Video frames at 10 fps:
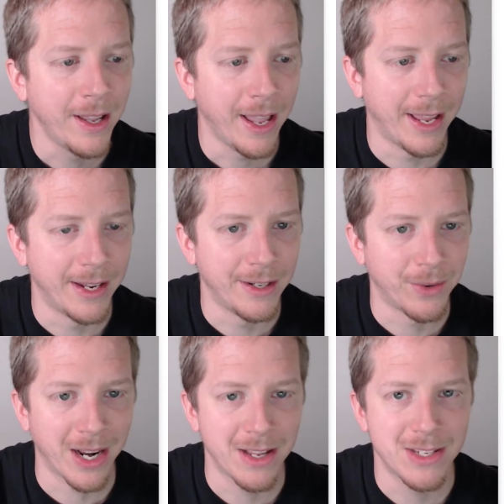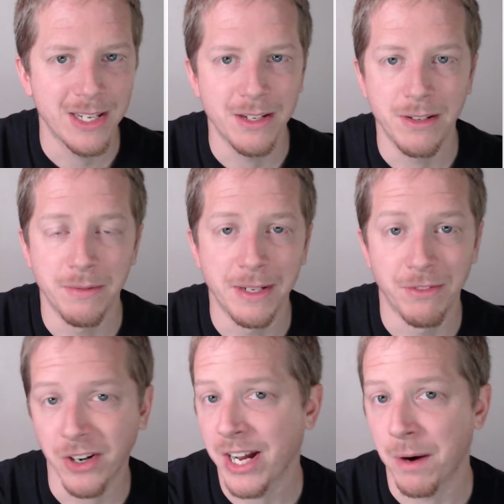and what I see to be
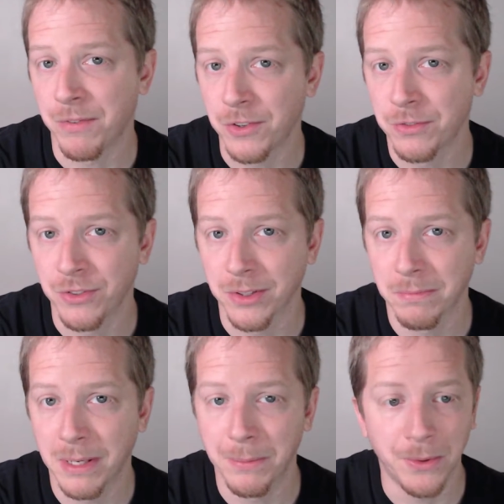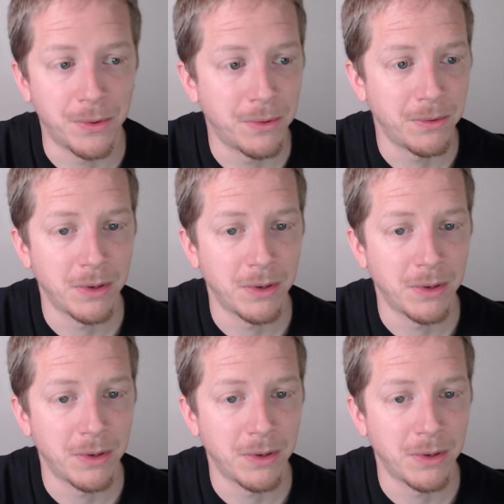very helpful for people